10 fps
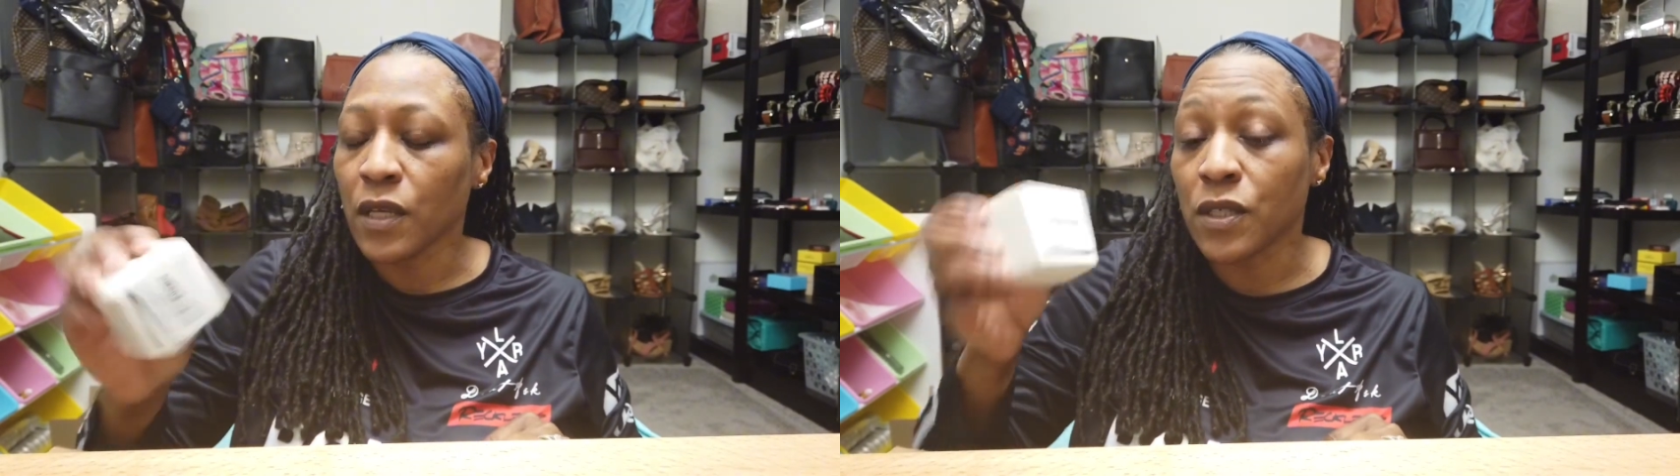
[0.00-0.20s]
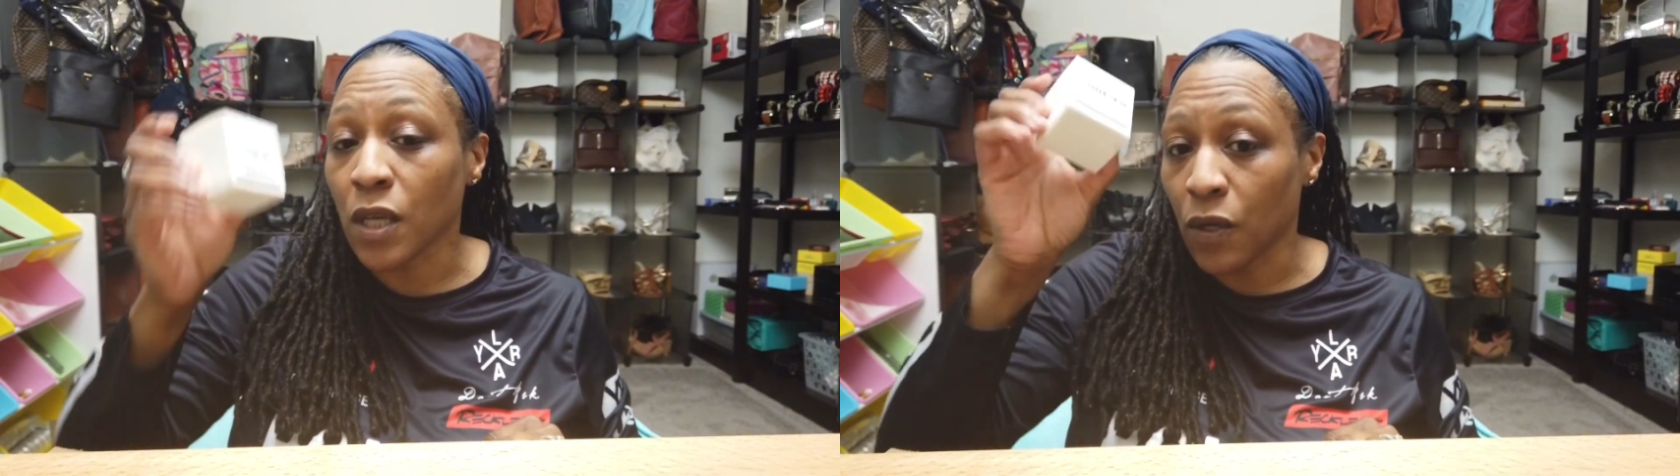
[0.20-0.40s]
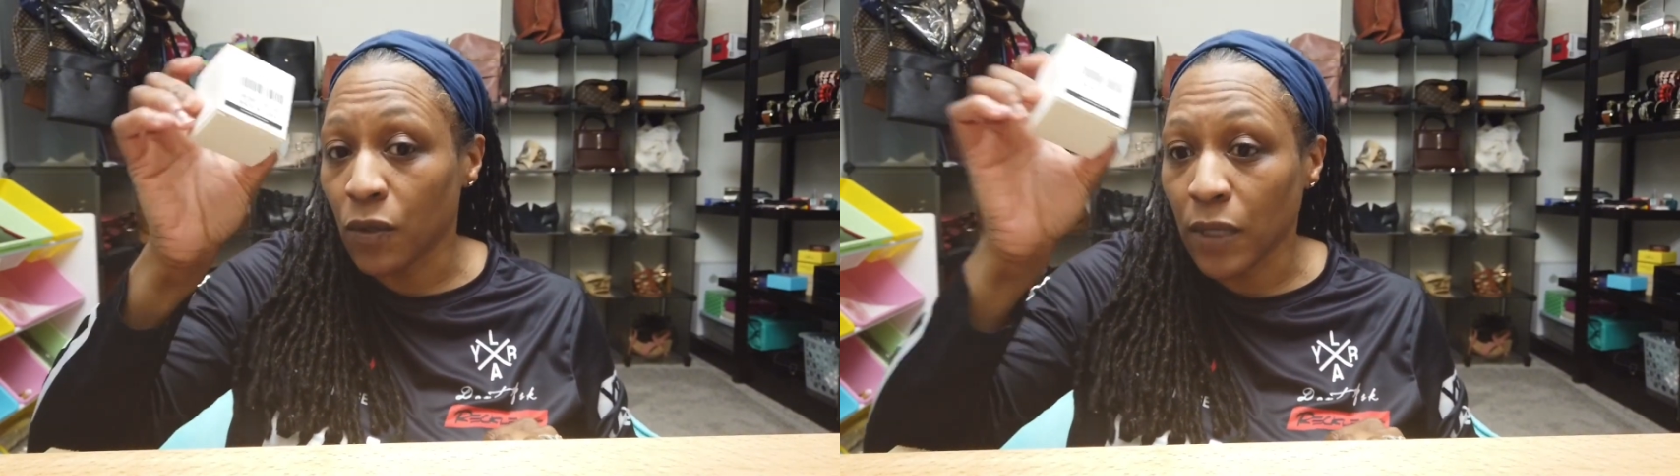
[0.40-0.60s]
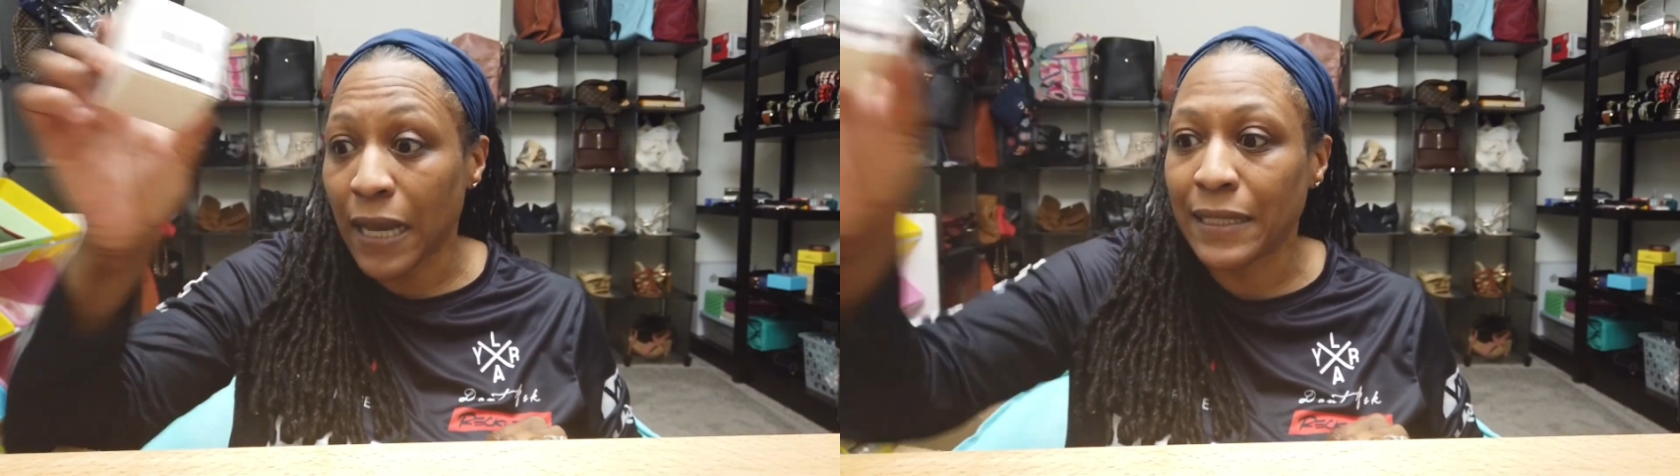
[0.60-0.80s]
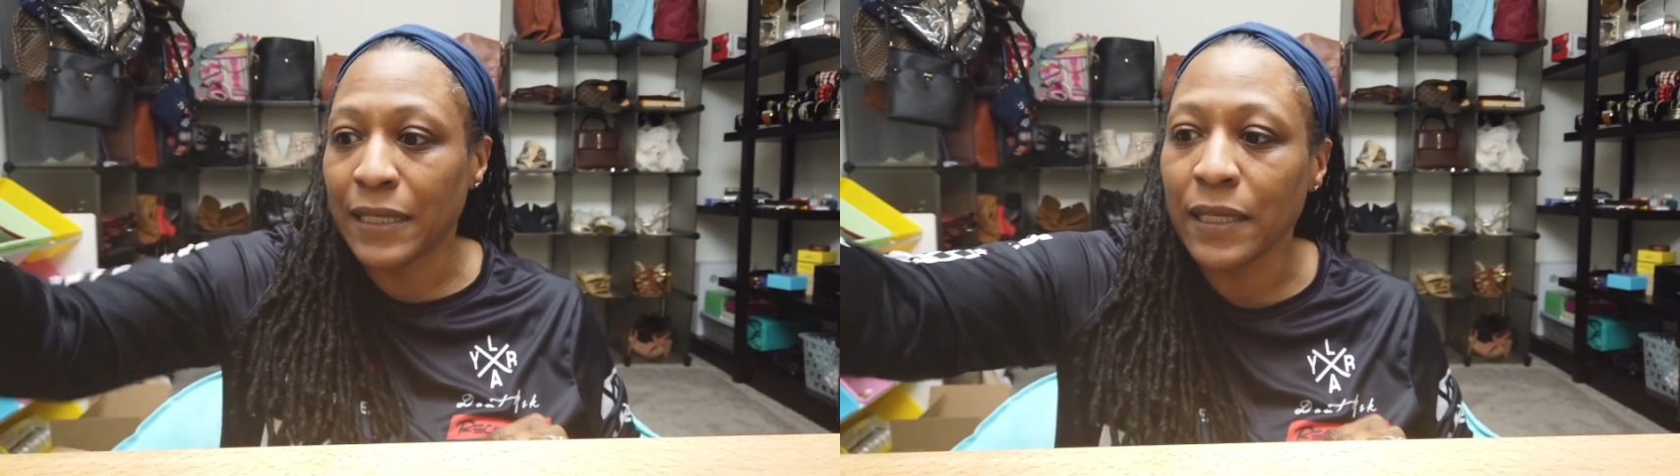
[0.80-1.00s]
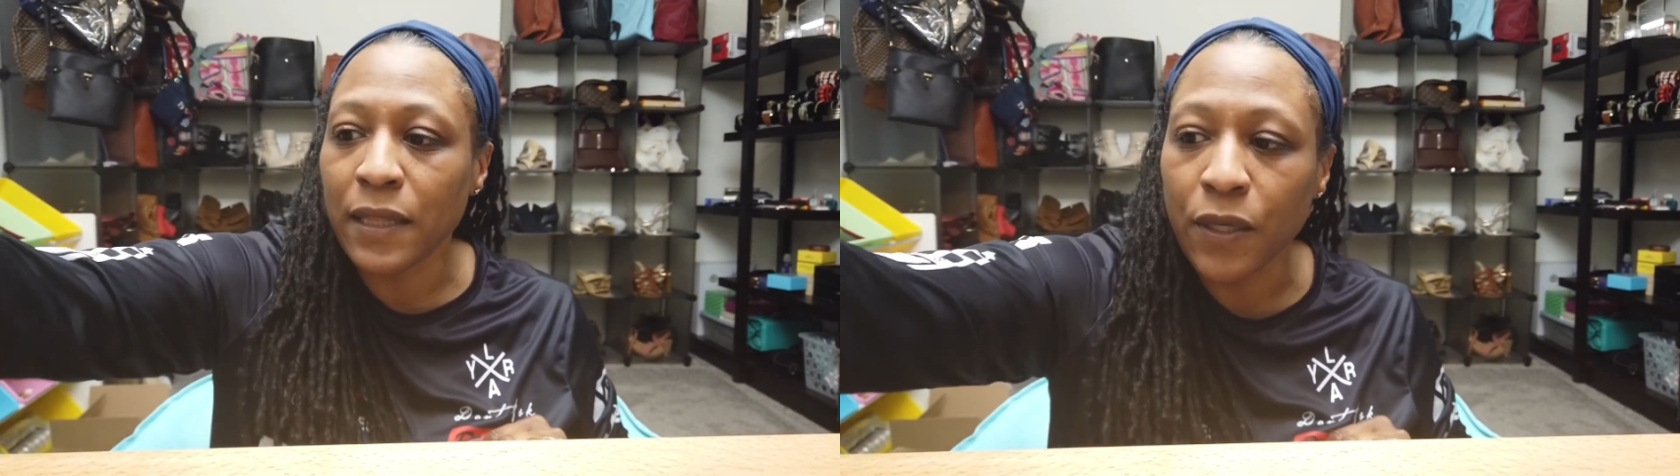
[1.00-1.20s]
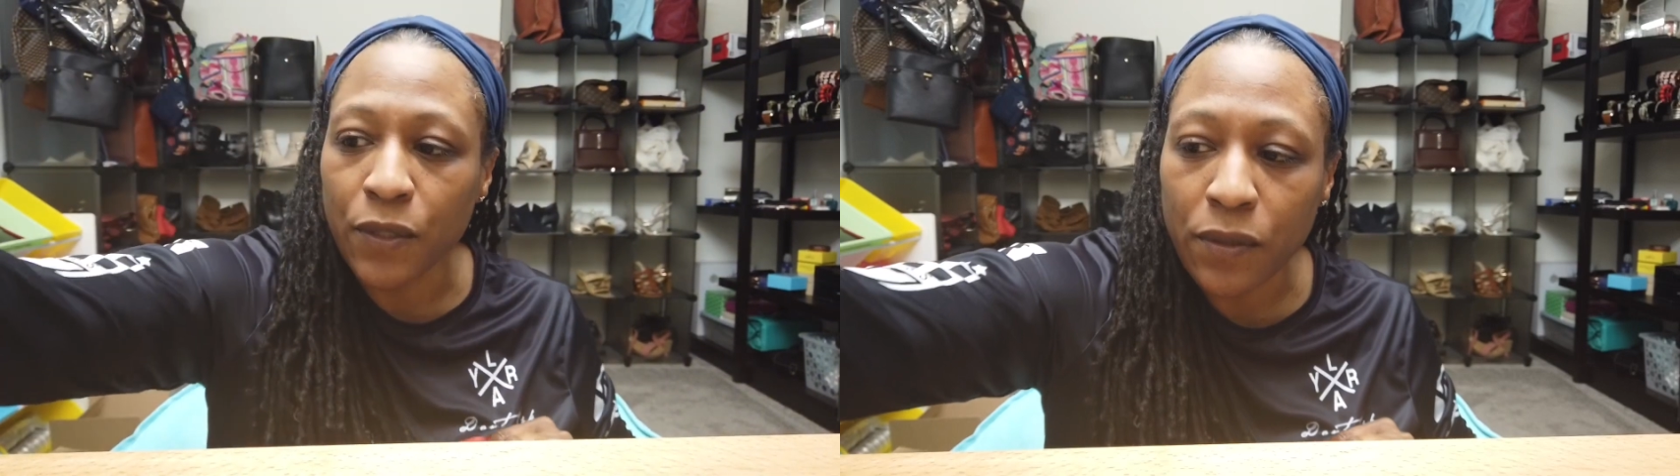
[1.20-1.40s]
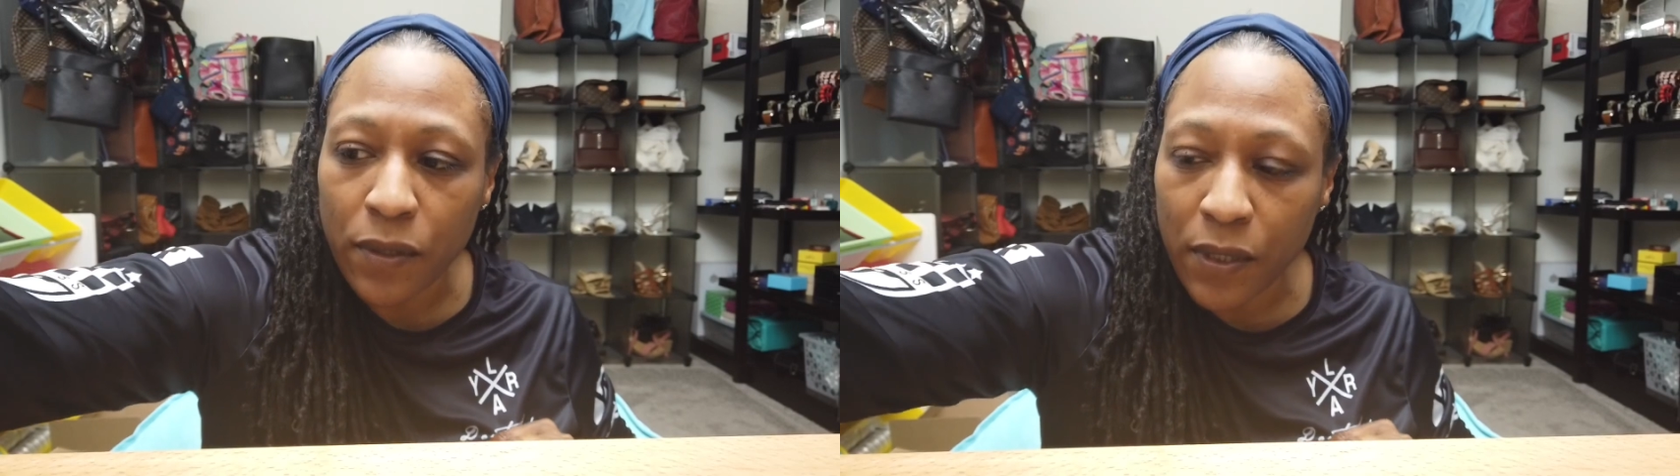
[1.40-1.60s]
So I needed
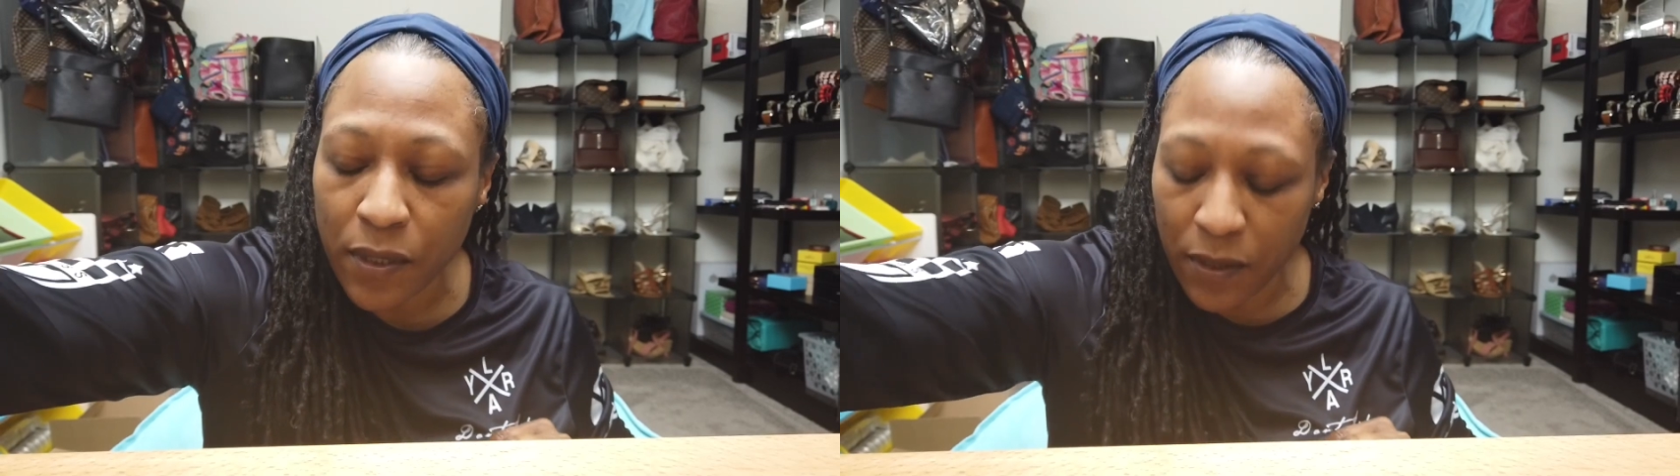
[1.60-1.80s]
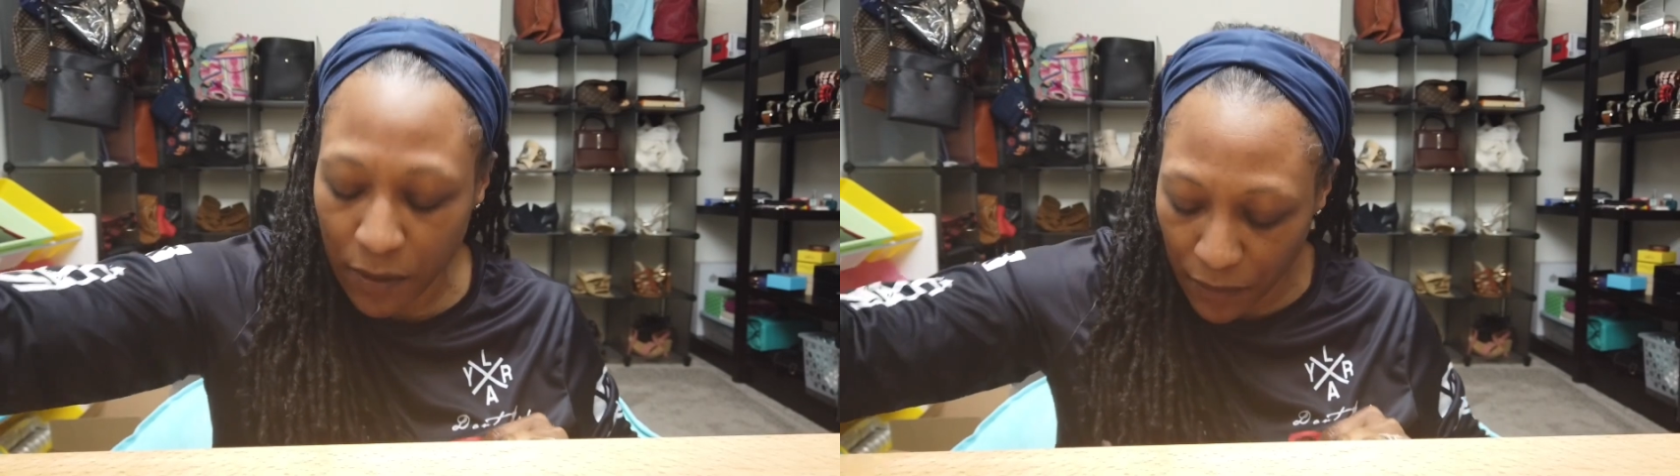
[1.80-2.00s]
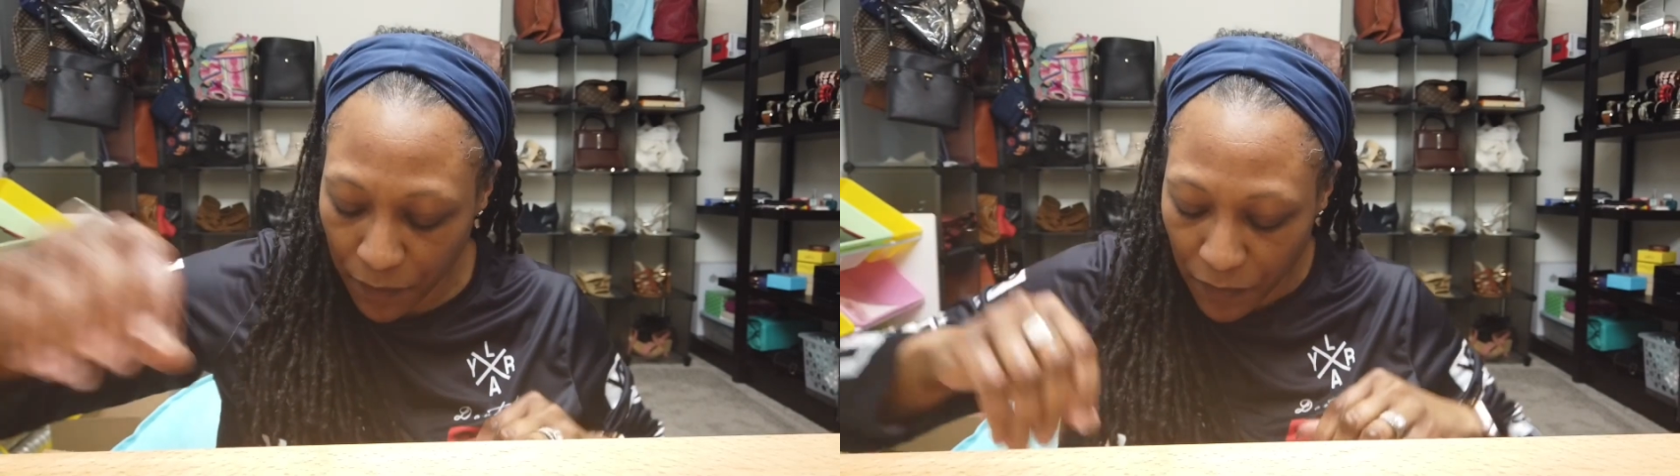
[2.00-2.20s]
those.